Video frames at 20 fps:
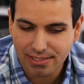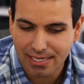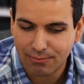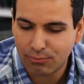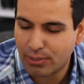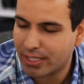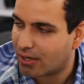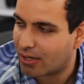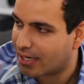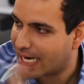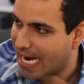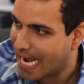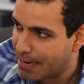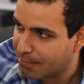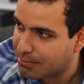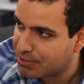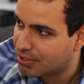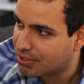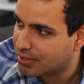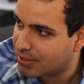same way. Our
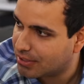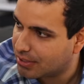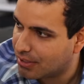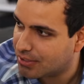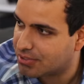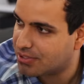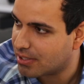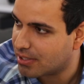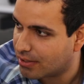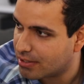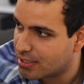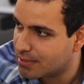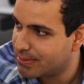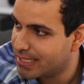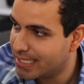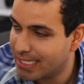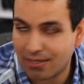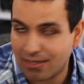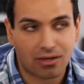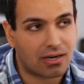aperture, our shutter
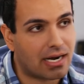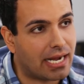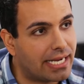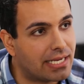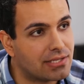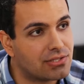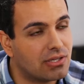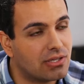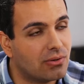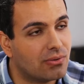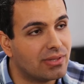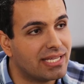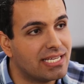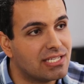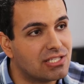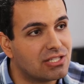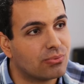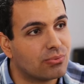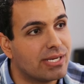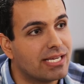speed, and our ISO.
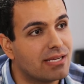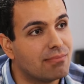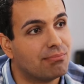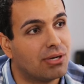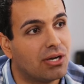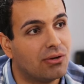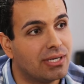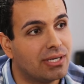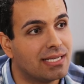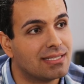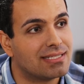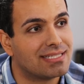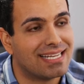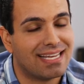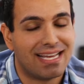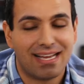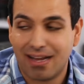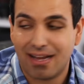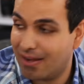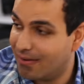These three components
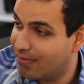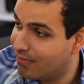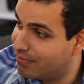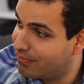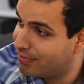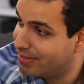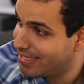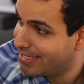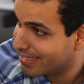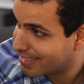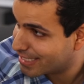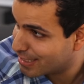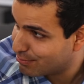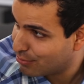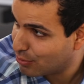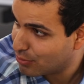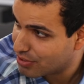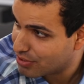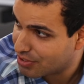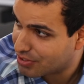of the
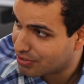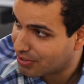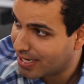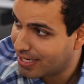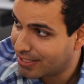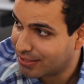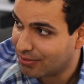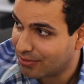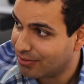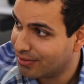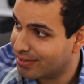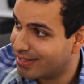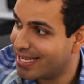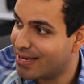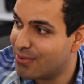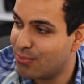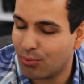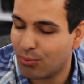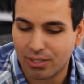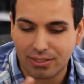exposure triangle,
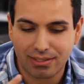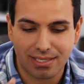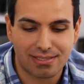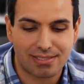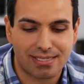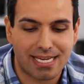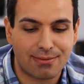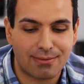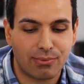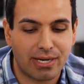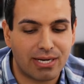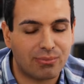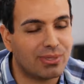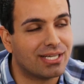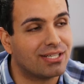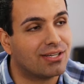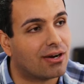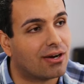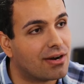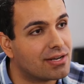they work the same way
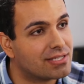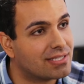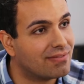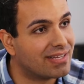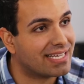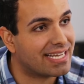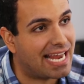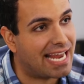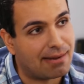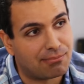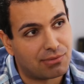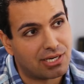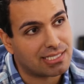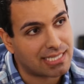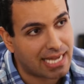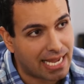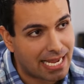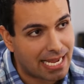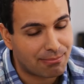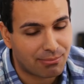regardless of the camera
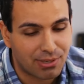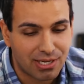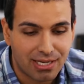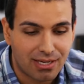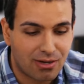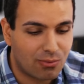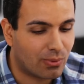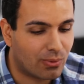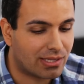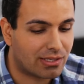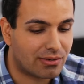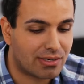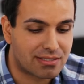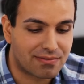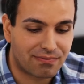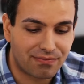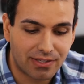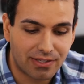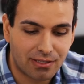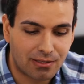type, whether
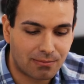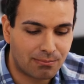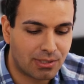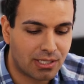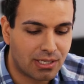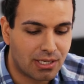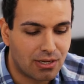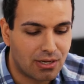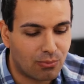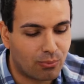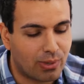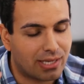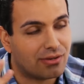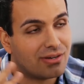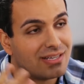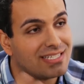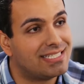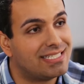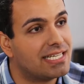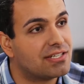it's film,
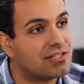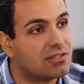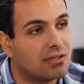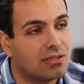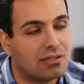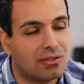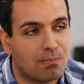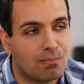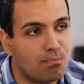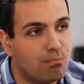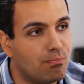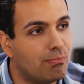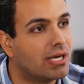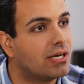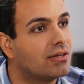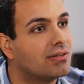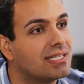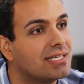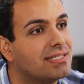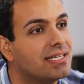whether it's digital,
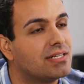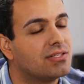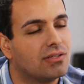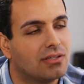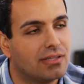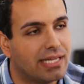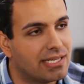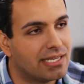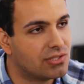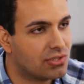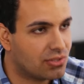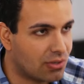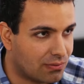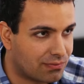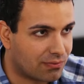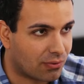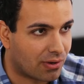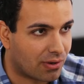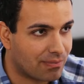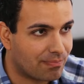mirrorless digital, and so
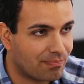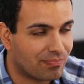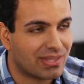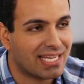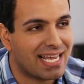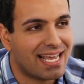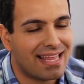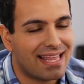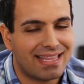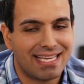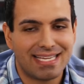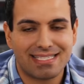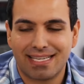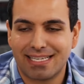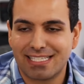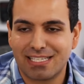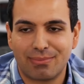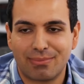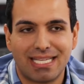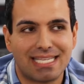forth. These
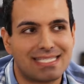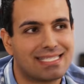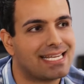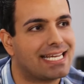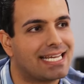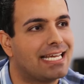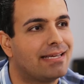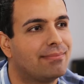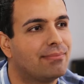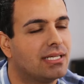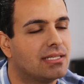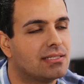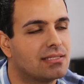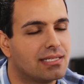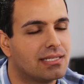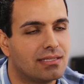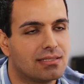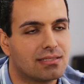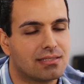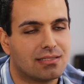things have been the same
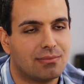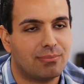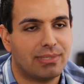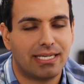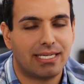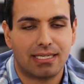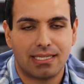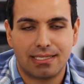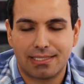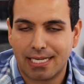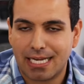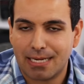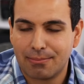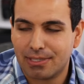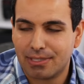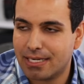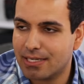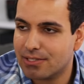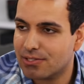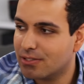since the beginning of the time,
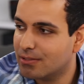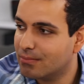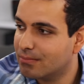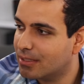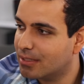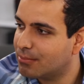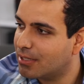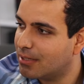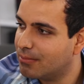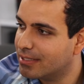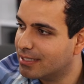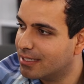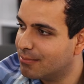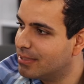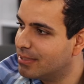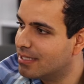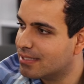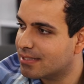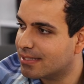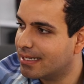and I assume they're probably going to
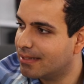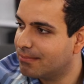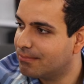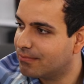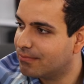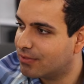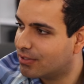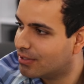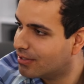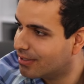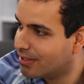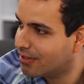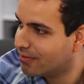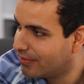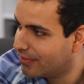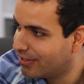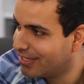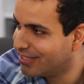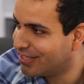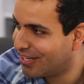be the same for a
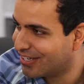very